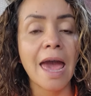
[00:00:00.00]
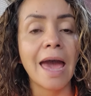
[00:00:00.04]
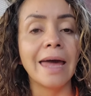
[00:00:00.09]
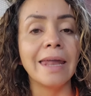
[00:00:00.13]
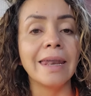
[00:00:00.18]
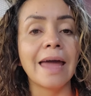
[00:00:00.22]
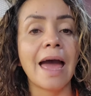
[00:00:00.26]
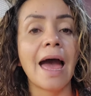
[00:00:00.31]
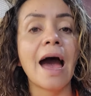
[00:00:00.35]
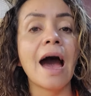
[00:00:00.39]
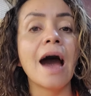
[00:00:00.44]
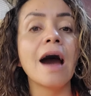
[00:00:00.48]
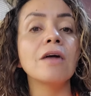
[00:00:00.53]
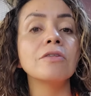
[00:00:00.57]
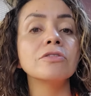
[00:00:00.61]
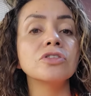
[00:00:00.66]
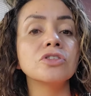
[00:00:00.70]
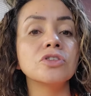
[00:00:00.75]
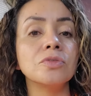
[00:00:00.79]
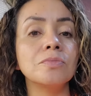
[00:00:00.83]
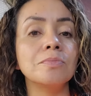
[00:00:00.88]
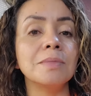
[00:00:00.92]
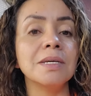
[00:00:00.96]
and how
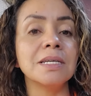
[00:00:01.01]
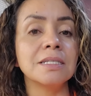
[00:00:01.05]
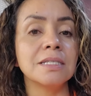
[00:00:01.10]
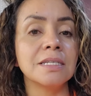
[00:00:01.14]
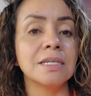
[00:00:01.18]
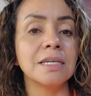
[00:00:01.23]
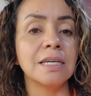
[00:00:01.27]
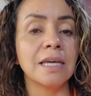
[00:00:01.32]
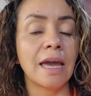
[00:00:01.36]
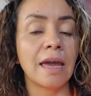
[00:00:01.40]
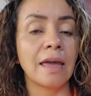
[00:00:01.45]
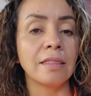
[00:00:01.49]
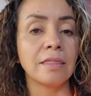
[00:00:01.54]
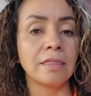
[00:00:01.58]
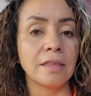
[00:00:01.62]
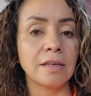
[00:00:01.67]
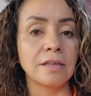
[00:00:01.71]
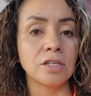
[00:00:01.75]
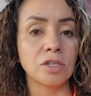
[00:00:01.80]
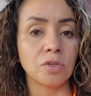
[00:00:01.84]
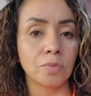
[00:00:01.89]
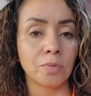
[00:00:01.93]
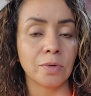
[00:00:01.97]
to mitigate
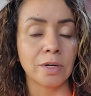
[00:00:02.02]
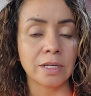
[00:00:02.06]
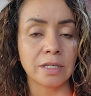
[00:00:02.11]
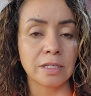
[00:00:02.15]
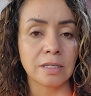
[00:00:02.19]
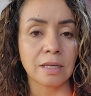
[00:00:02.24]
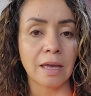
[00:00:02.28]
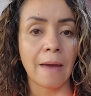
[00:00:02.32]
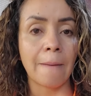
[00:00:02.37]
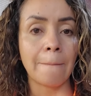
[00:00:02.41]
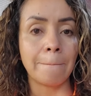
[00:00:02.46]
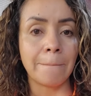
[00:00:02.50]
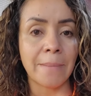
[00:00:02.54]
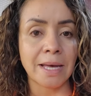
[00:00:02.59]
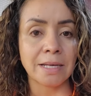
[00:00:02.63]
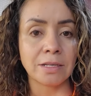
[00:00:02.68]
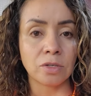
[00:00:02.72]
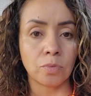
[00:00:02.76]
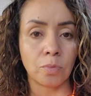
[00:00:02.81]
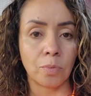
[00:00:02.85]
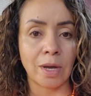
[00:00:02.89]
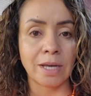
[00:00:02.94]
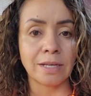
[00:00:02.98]
this risk and
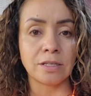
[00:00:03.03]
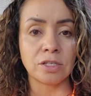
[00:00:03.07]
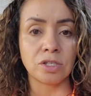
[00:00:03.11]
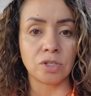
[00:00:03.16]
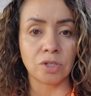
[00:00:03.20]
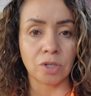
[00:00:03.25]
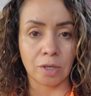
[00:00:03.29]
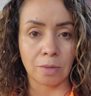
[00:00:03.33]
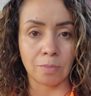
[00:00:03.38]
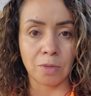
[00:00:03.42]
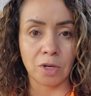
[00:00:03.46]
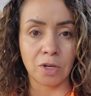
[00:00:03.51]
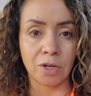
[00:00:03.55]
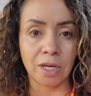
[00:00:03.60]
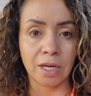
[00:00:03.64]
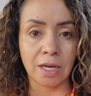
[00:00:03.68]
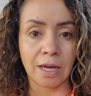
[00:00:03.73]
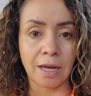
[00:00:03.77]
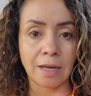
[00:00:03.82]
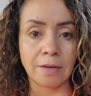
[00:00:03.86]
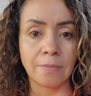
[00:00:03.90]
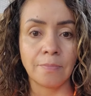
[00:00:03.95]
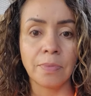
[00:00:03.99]
best ways to
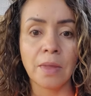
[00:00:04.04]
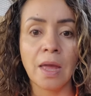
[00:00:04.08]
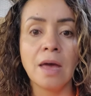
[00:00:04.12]
communicate.